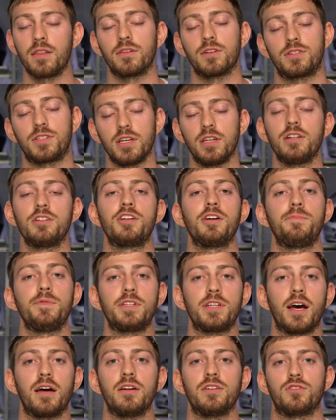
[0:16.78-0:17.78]
The Sena G P
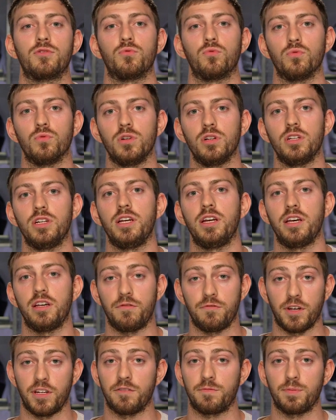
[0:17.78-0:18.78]
ten is a really
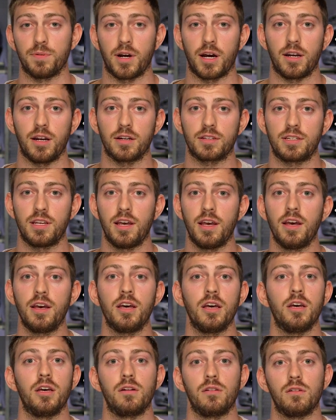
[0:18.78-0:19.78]
innovative product.
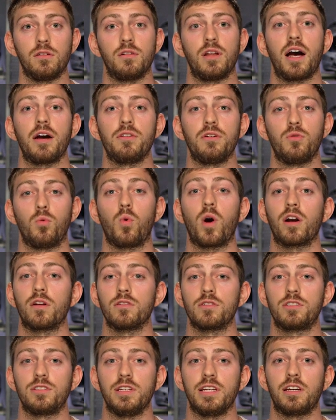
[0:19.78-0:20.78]
It'll allow you to
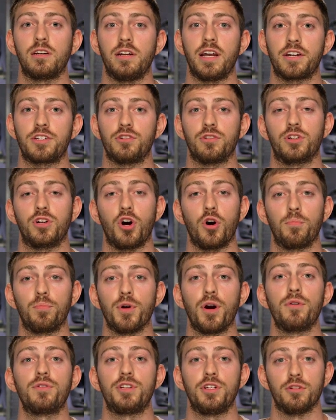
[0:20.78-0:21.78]
wirelessly connect your
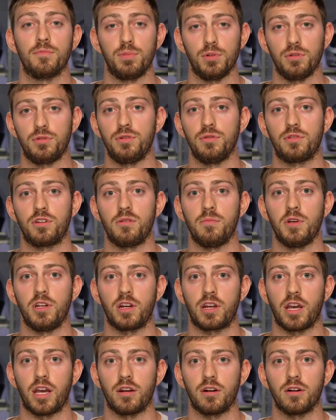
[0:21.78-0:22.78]
GoPro to your Bluetooth
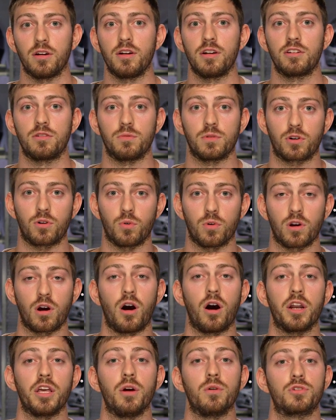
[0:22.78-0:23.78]
communicator to record
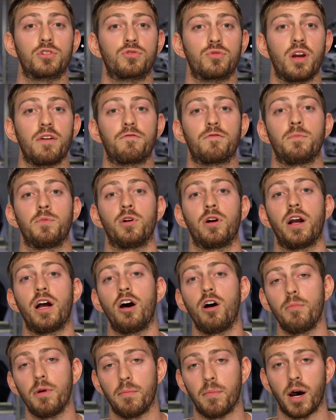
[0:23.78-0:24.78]
audio straight from your
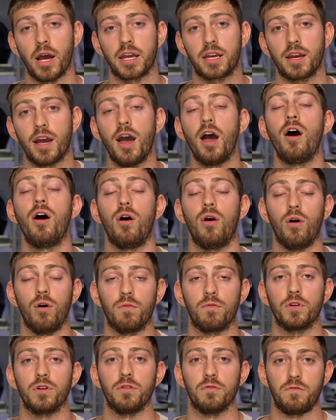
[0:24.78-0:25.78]
helmet mic
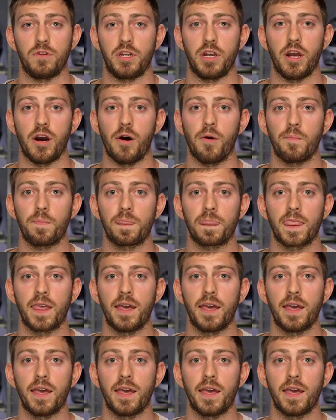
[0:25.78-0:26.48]
over your video.